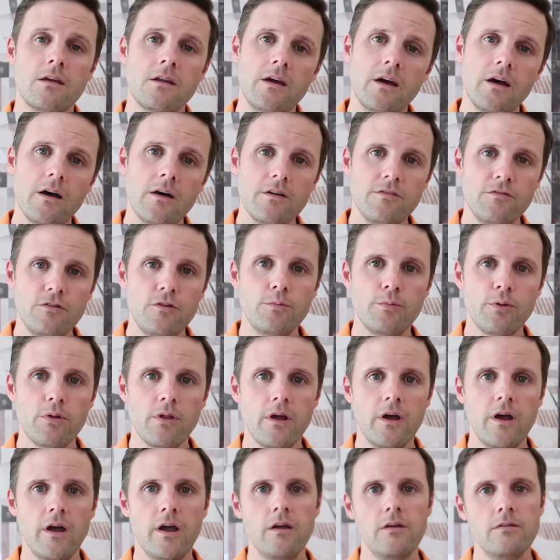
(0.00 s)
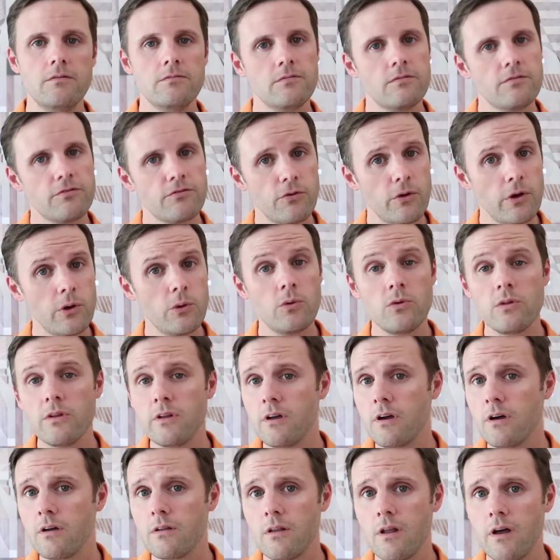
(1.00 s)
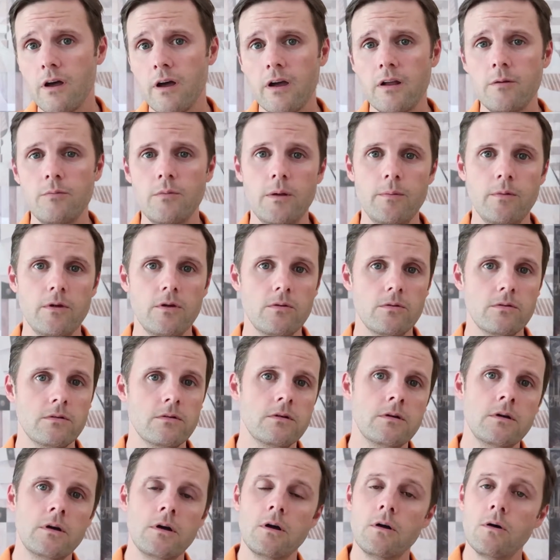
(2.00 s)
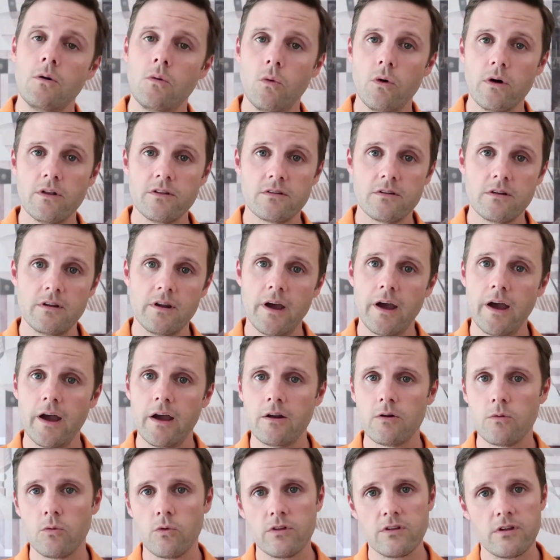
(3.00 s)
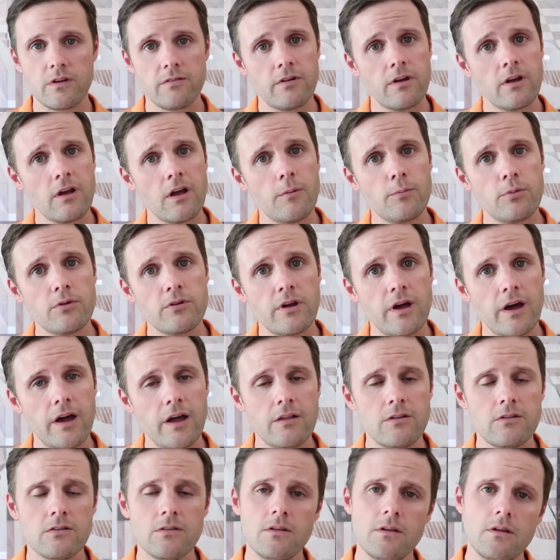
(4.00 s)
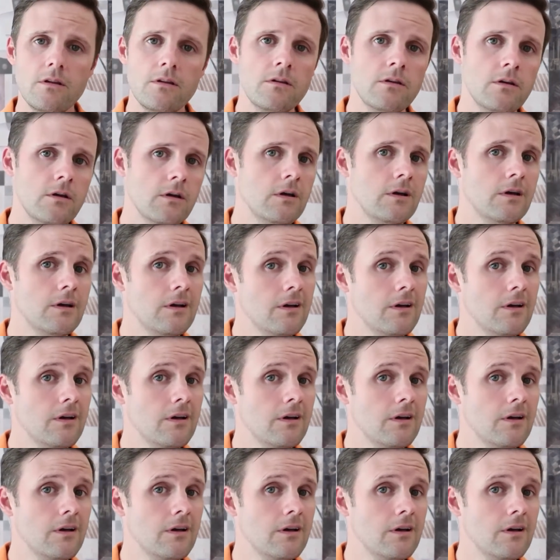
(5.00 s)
Now, if you play frequently online, maybe once a night or once every couple nights, then